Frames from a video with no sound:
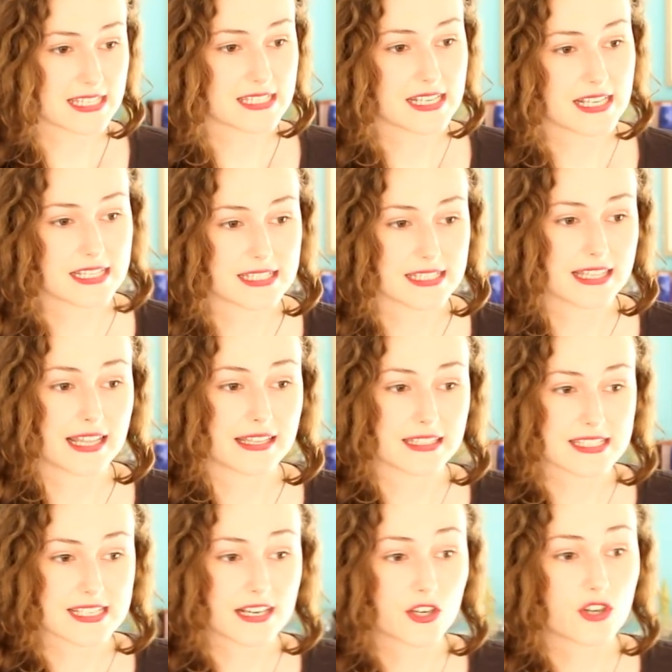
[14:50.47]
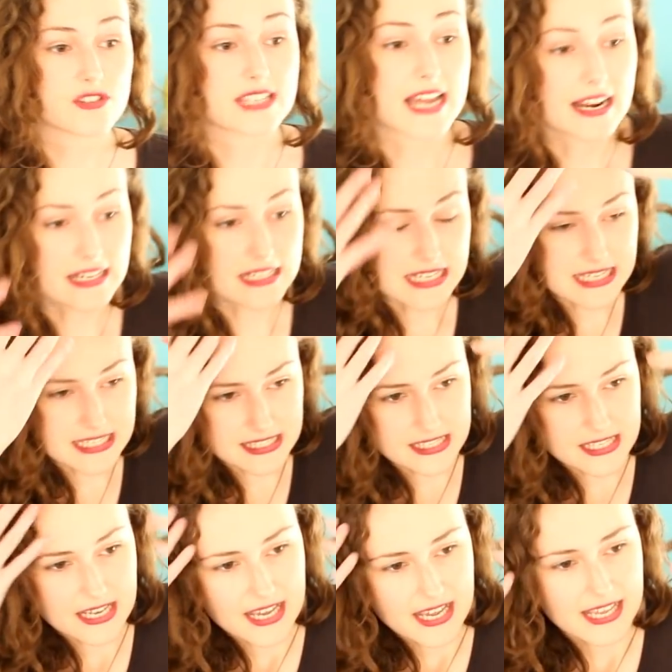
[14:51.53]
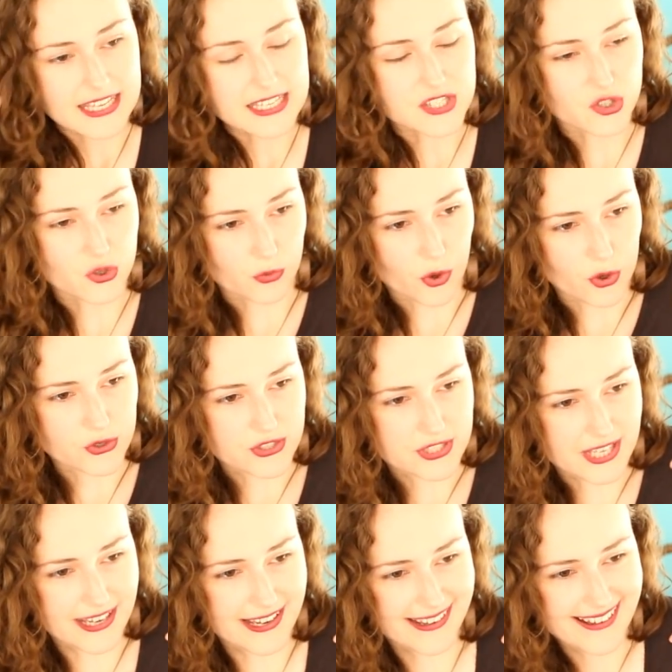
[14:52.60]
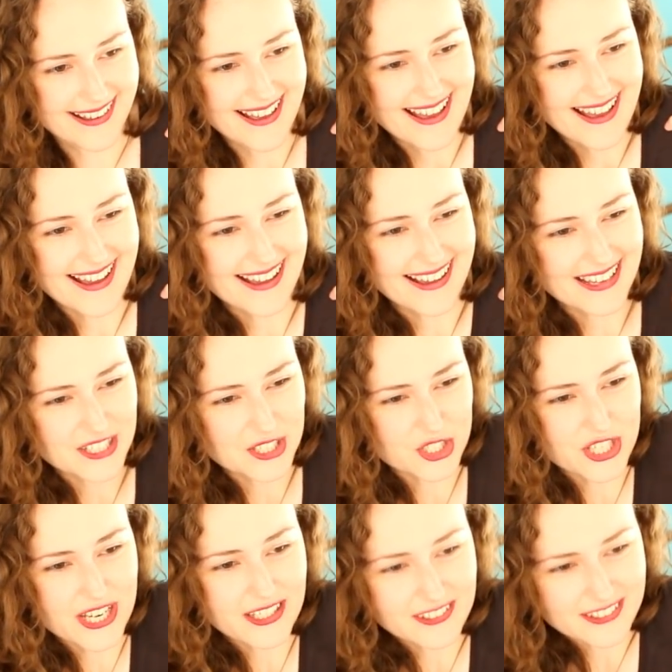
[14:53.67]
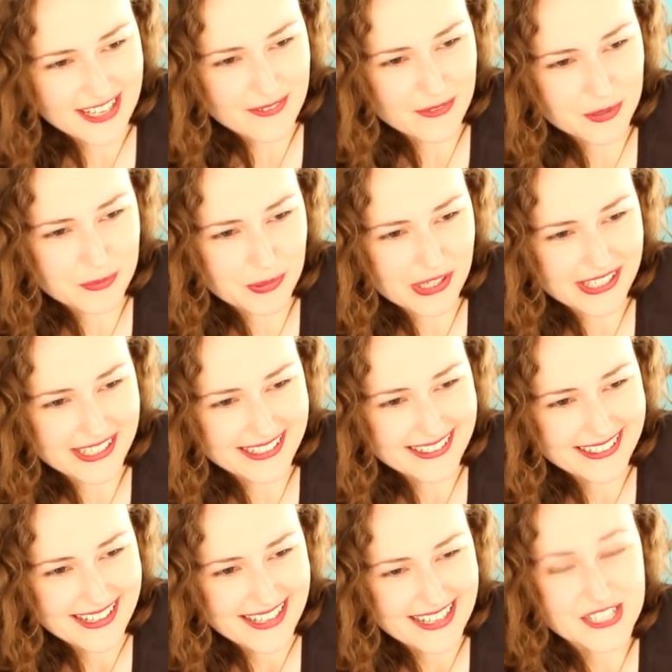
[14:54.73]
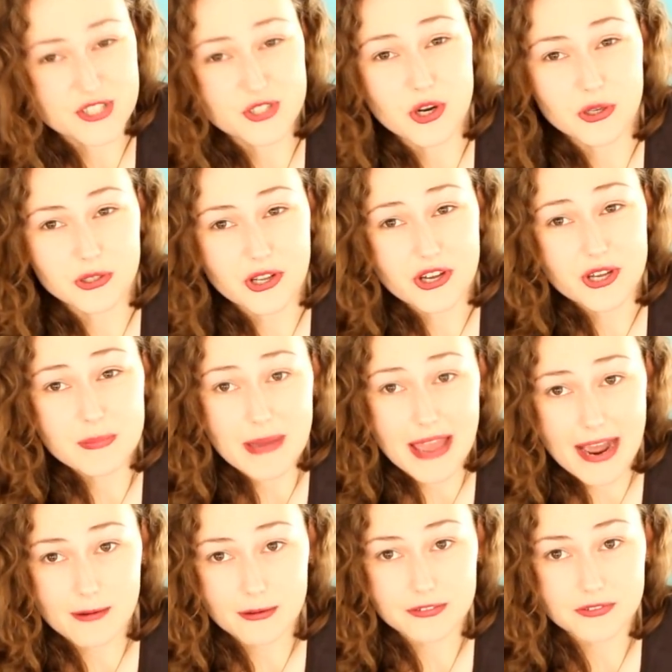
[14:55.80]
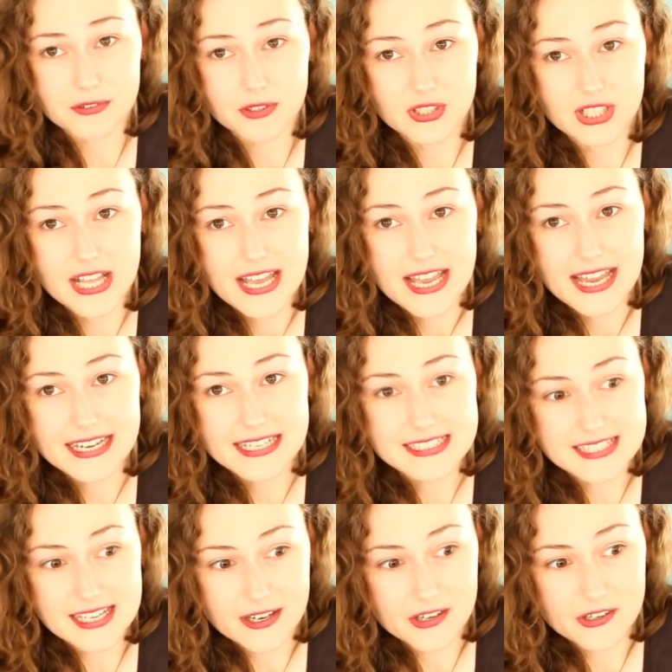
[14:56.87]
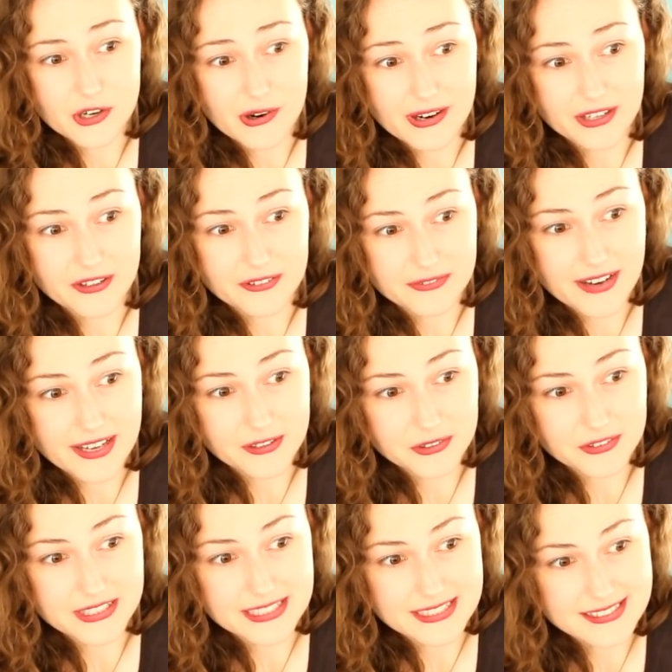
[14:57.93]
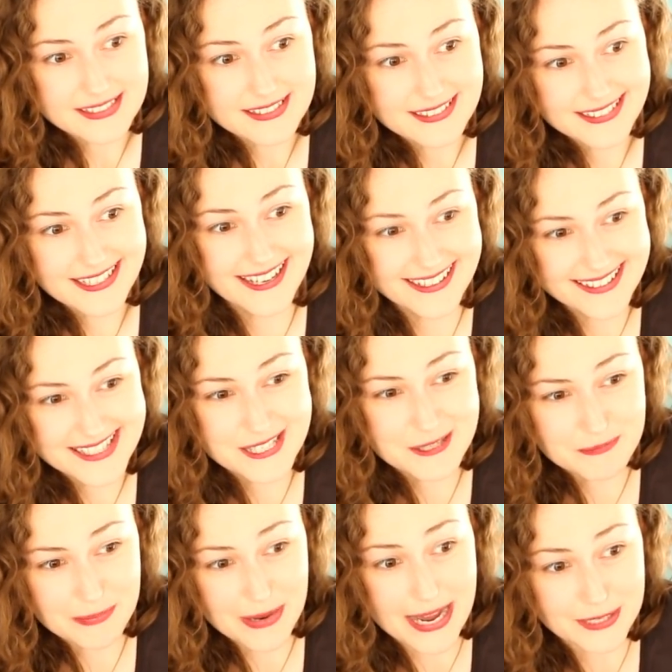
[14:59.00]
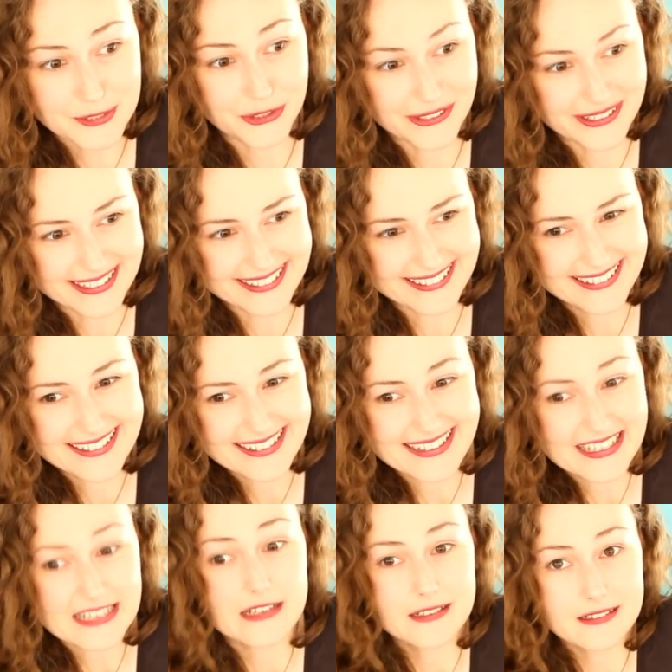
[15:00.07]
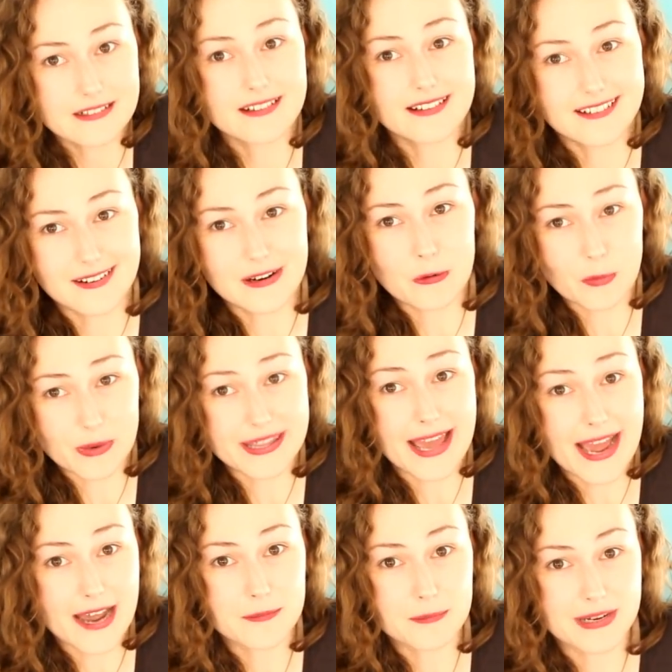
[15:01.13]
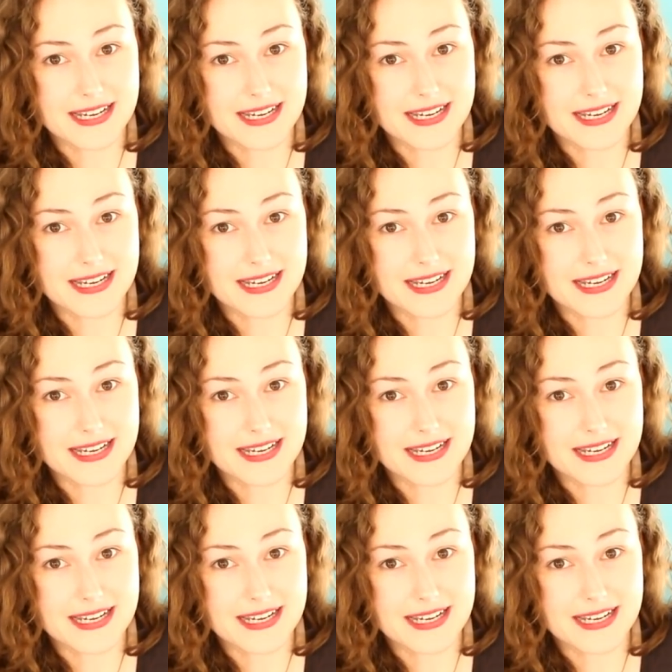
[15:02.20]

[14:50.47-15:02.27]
these seeds, and then the sun goes down, and his gross gel-covered body is no longer powerful. And he's like, oh no, I gotta fight all these Spartoi without